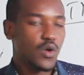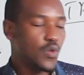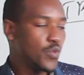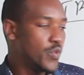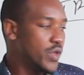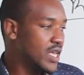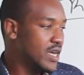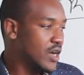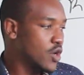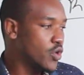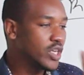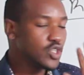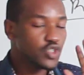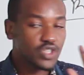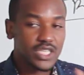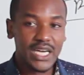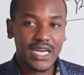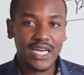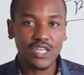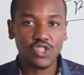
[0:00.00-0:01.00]
we are going to
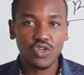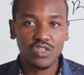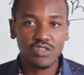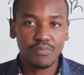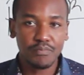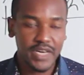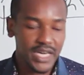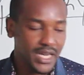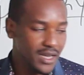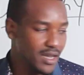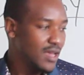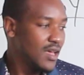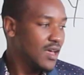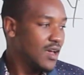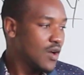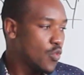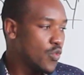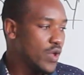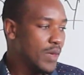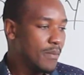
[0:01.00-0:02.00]
take a short break.
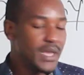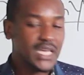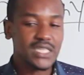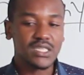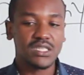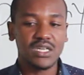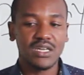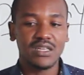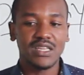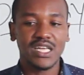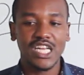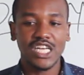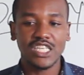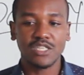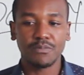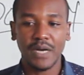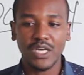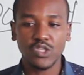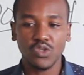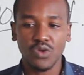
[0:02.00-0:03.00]
We meet in the
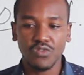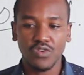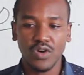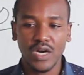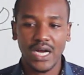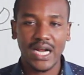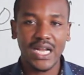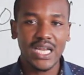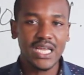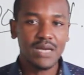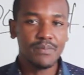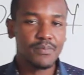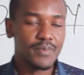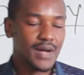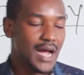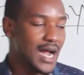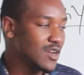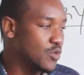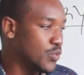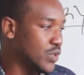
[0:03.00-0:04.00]
next part of our clip
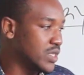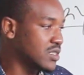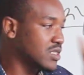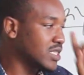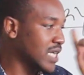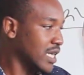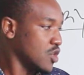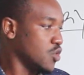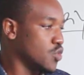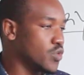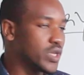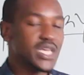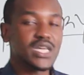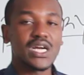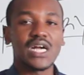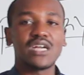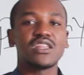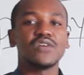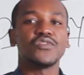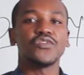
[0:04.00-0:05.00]
and we start looking
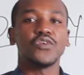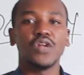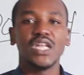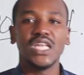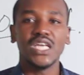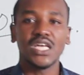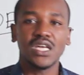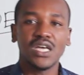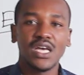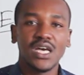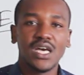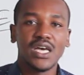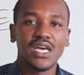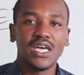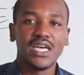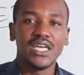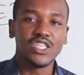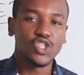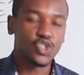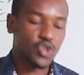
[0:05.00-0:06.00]
at the falling
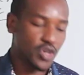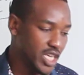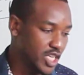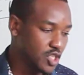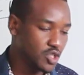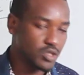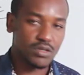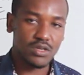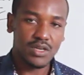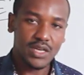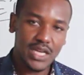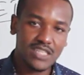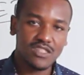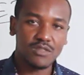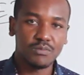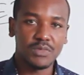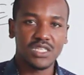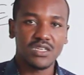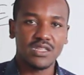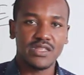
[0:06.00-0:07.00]
intonation. Let's
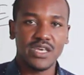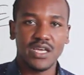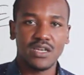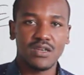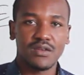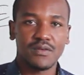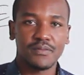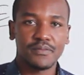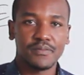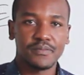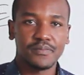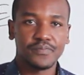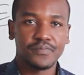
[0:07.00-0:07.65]
meet again.